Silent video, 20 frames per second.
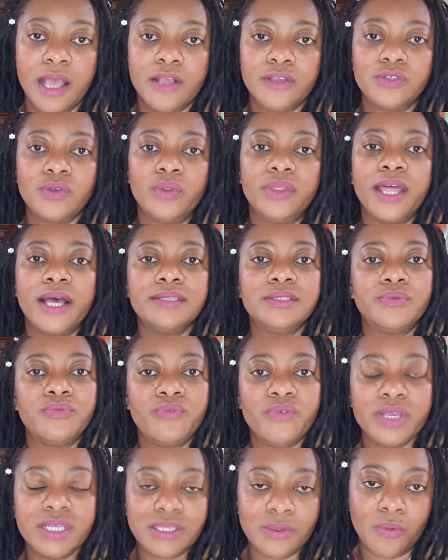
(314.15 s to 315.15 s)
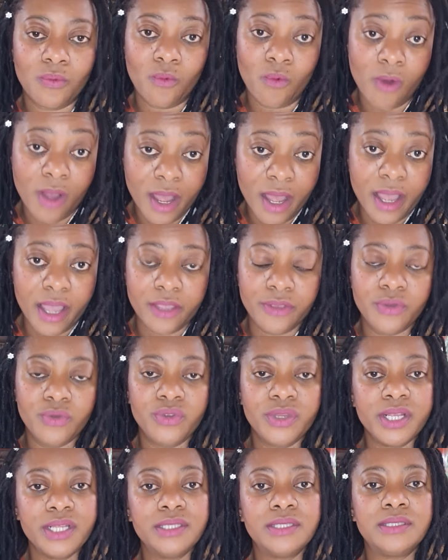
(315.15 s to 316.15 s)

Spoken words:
So that's the reason why you need